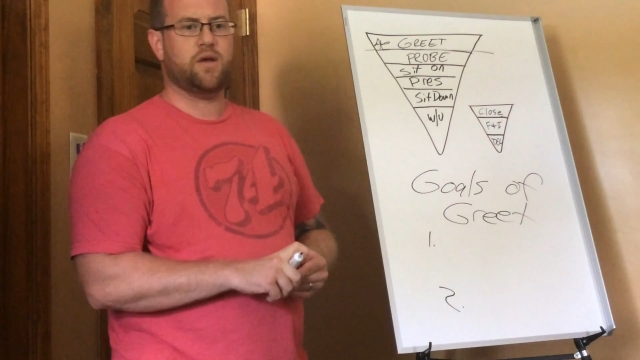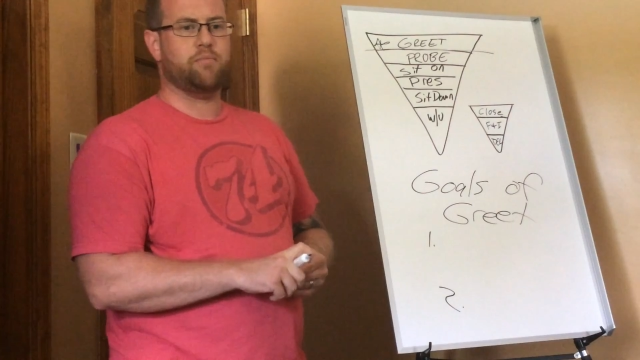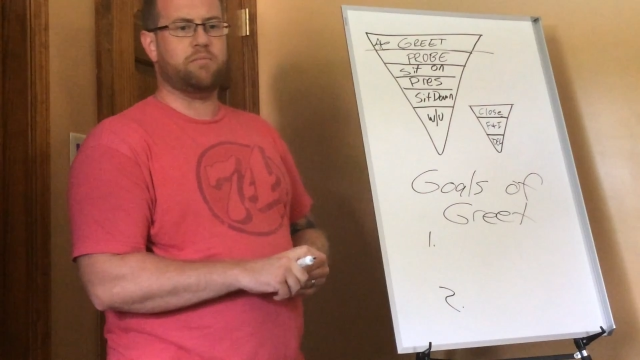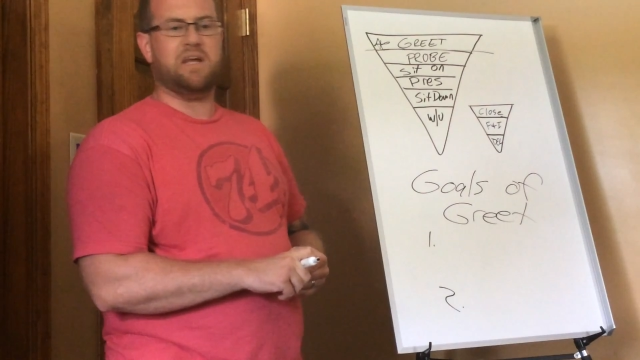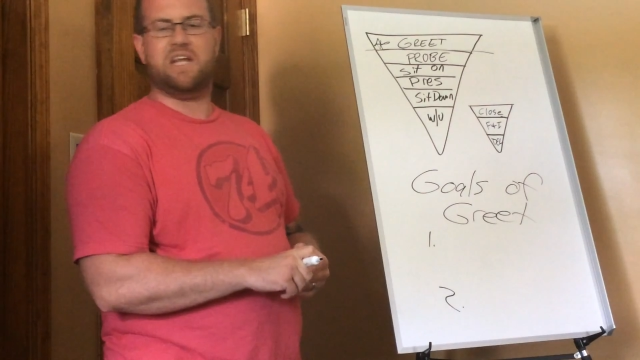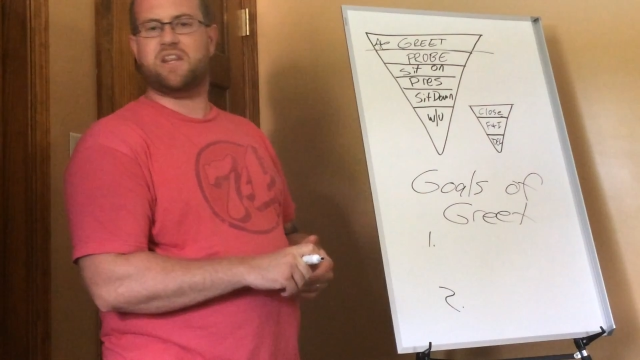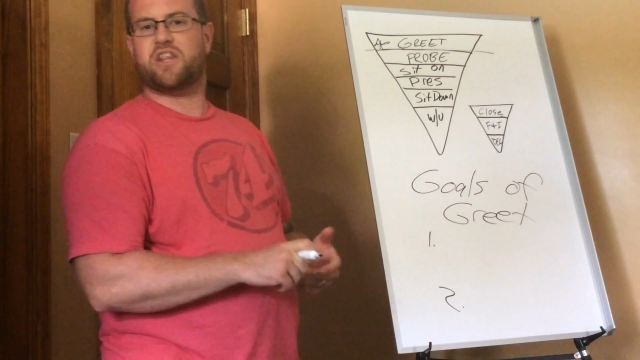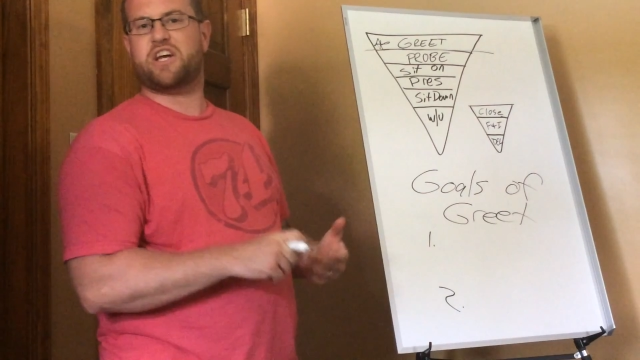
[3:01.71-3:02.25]

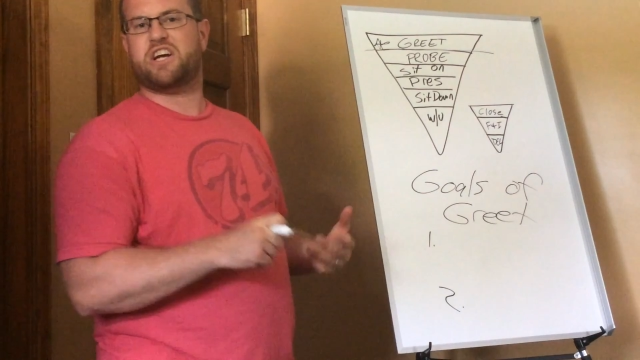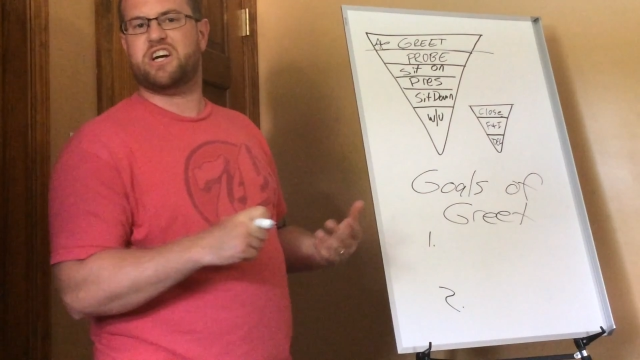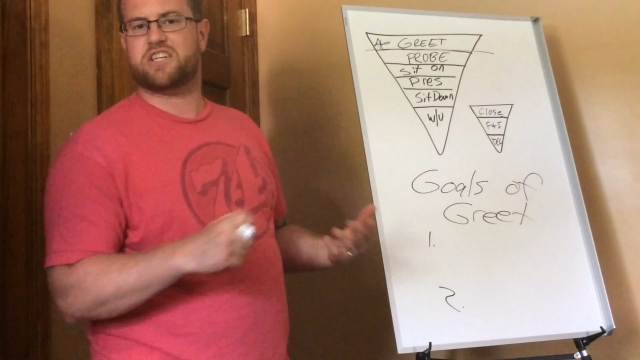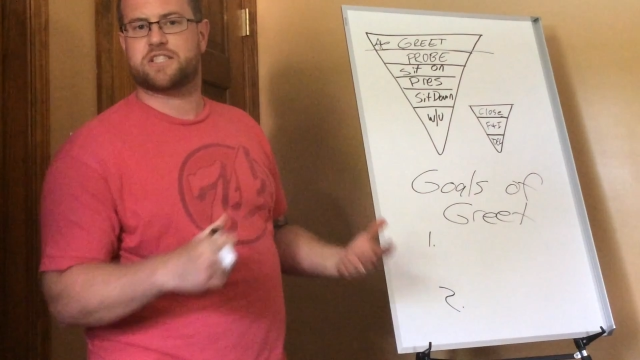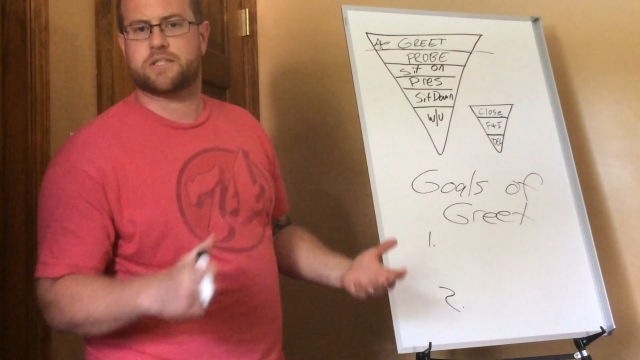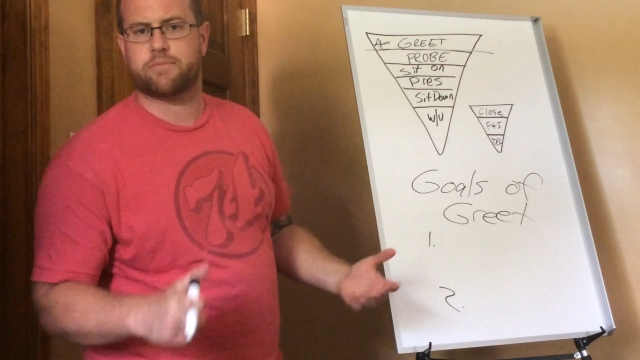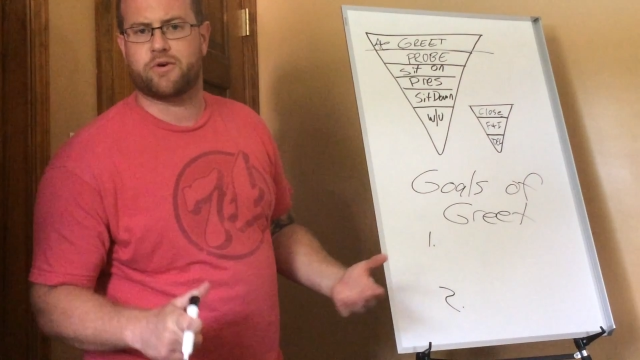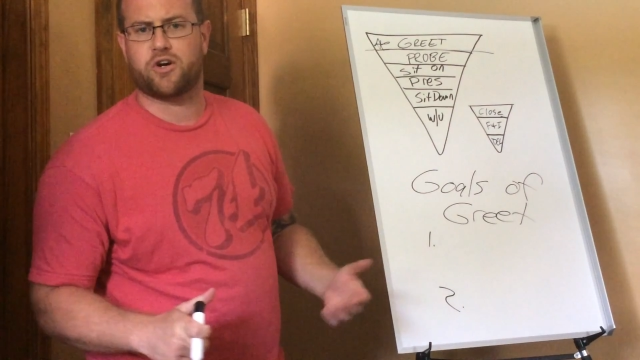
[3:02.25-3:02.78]
meet the
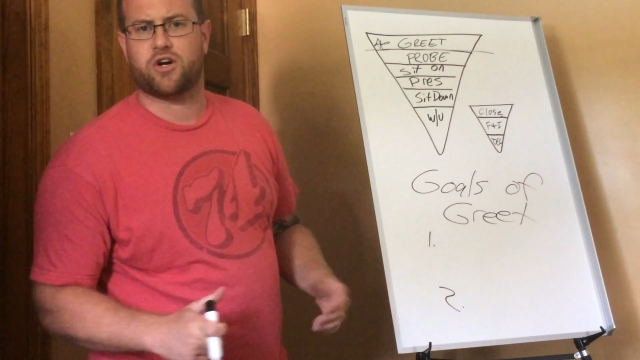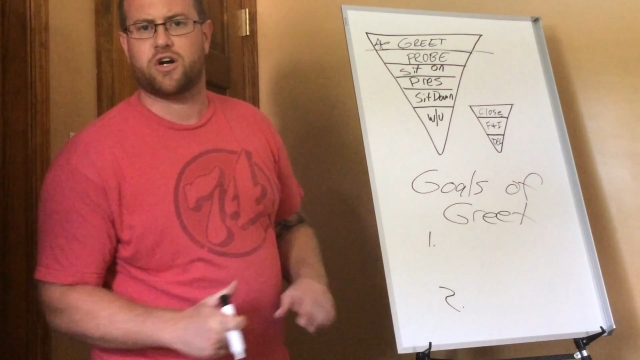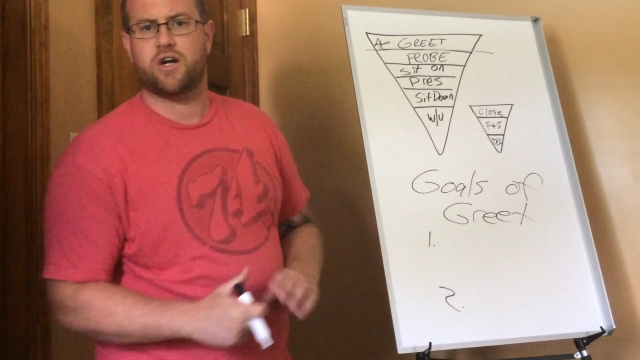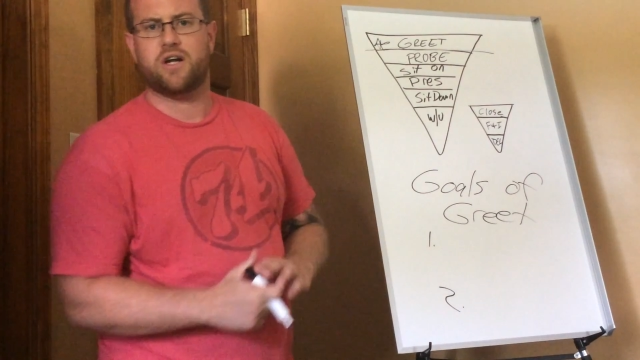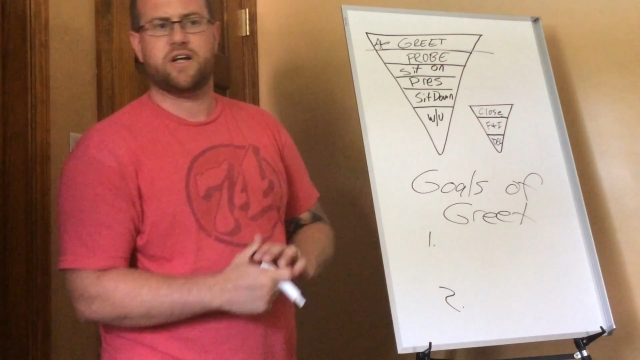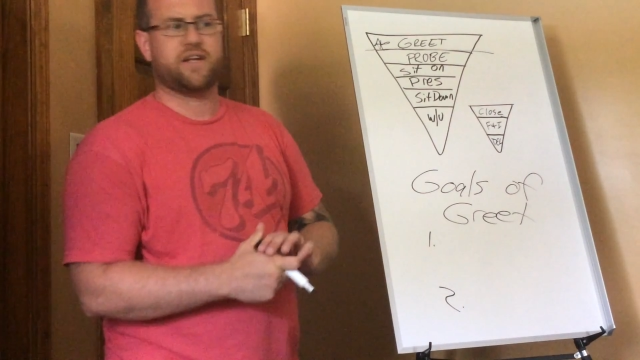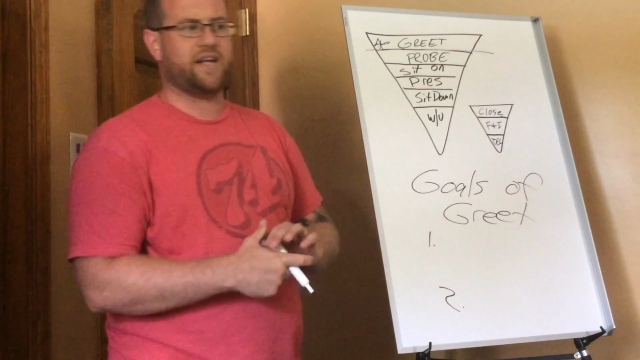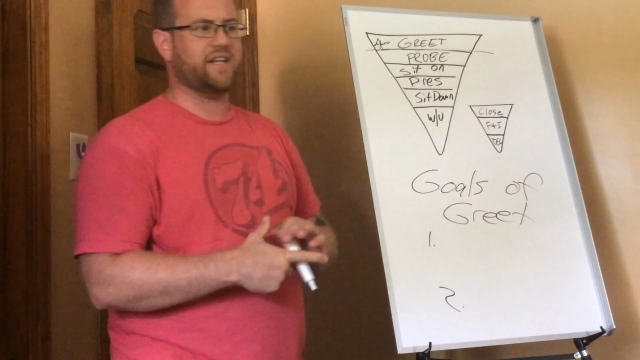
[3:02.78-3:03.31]
customer,
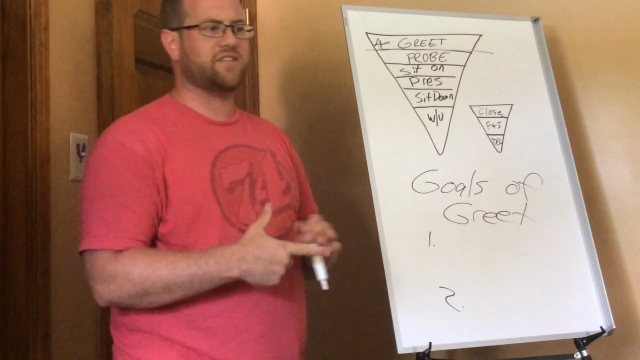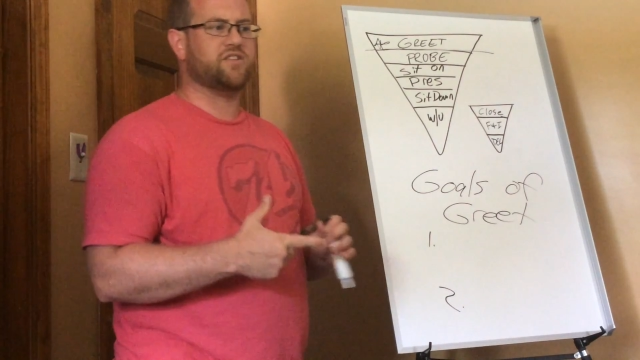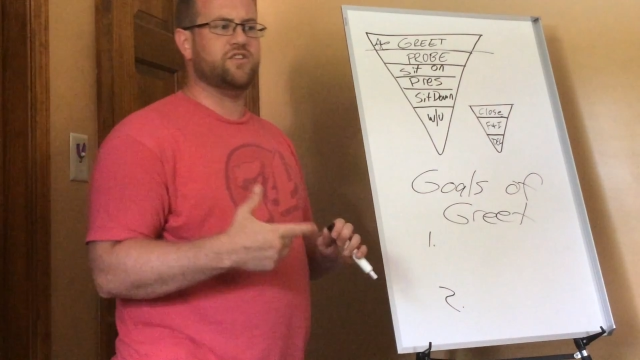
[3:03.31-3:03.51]
get